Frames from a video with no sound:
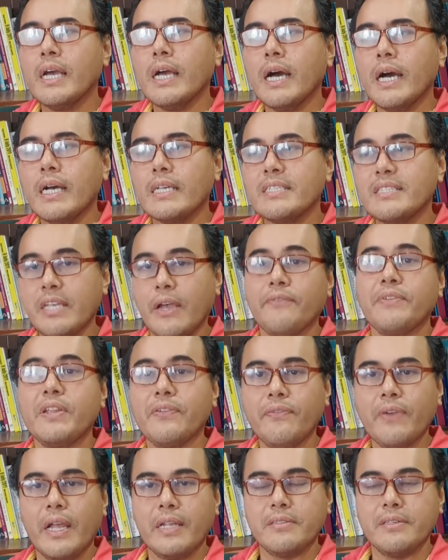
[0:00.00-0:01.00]

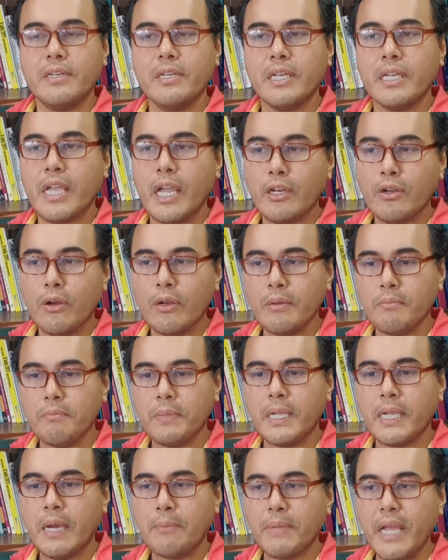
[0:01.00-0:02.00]
self-defense. You cannot
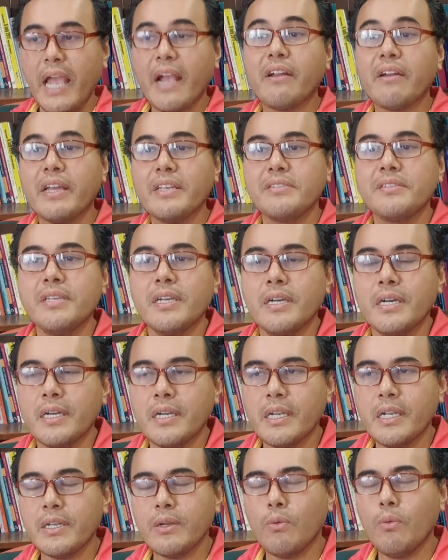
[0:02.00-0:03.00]
become the aggressor
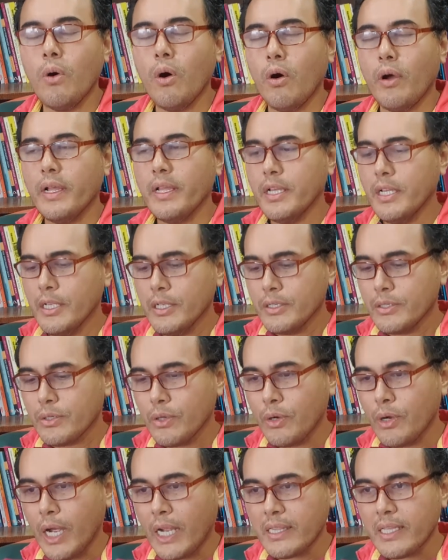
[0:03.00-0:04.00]
in the war.
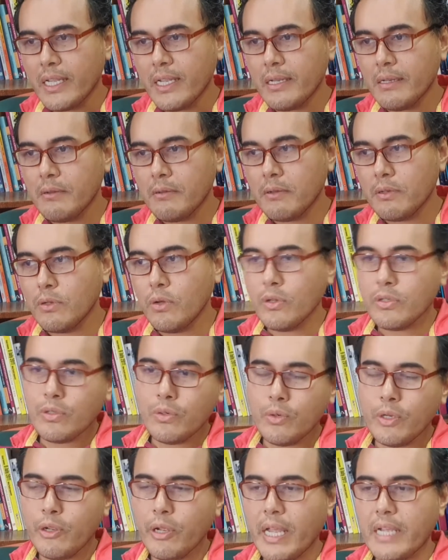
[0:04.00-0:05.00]
So I think those
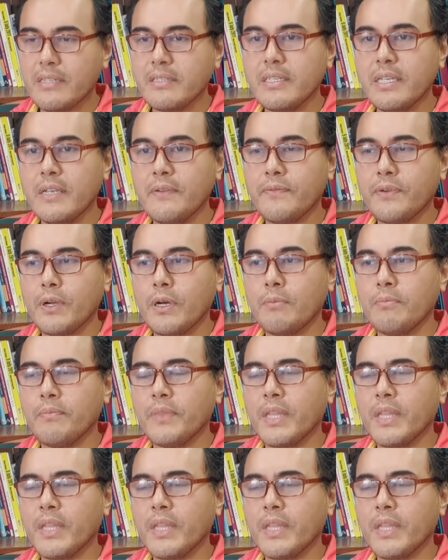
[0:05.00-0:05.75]
who you can see from